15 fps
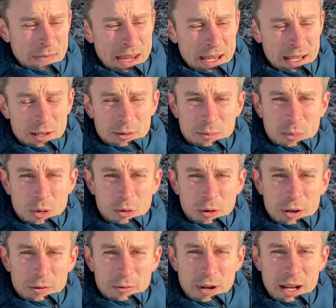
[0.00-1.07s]
It'll
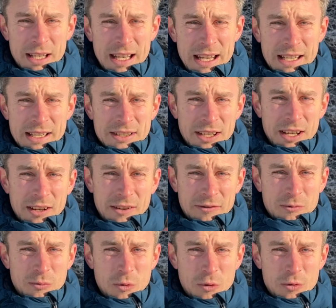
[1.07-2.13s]
boil a litre
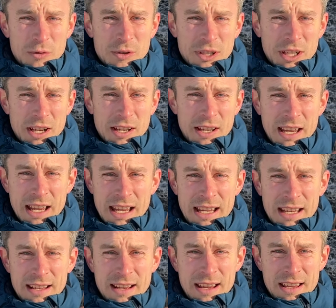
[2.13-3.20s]
of water
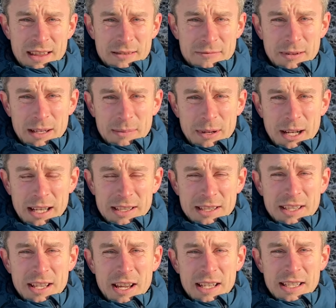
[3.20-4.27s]
in 3 minutes
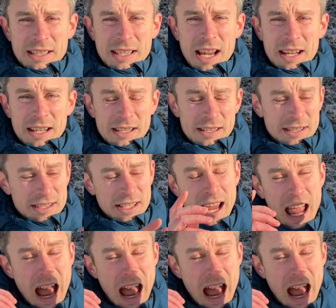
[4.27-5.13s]
30 seconds.